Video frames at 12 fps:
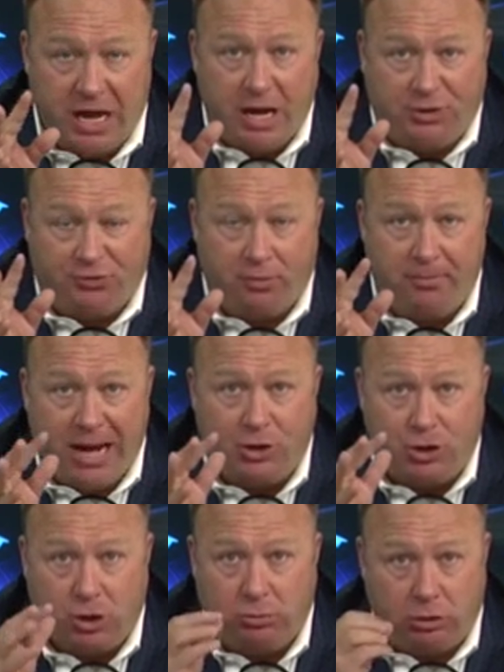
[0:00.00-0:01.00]
And it's from
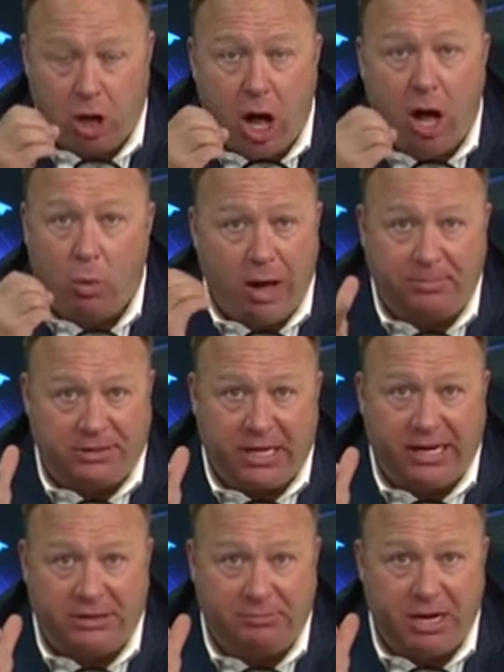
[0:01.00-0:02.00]
major law
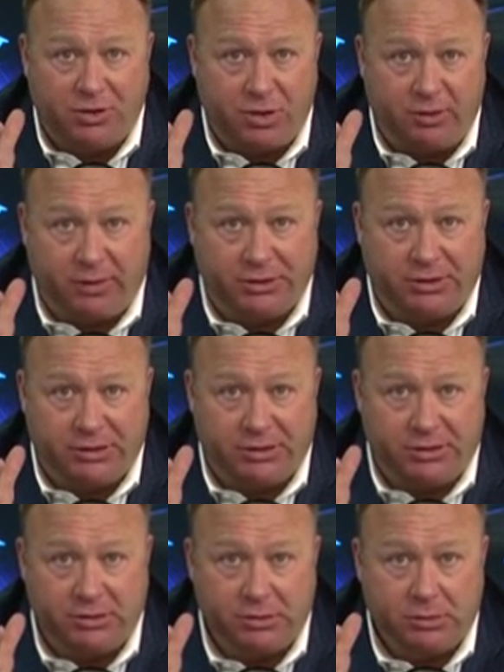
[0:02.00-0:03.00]
websites at major
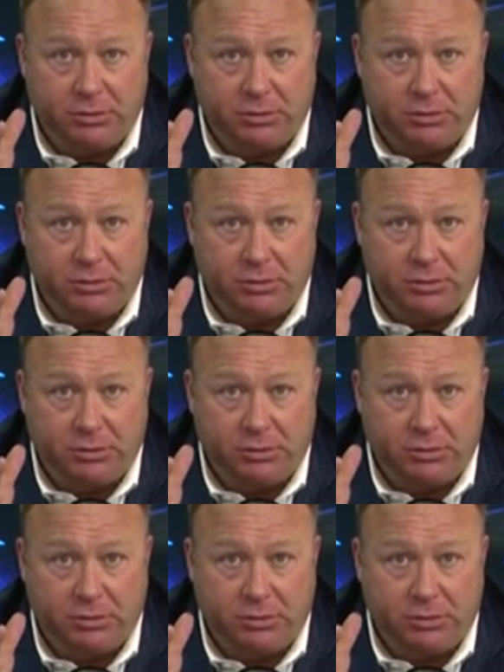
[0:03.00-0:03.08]
universities.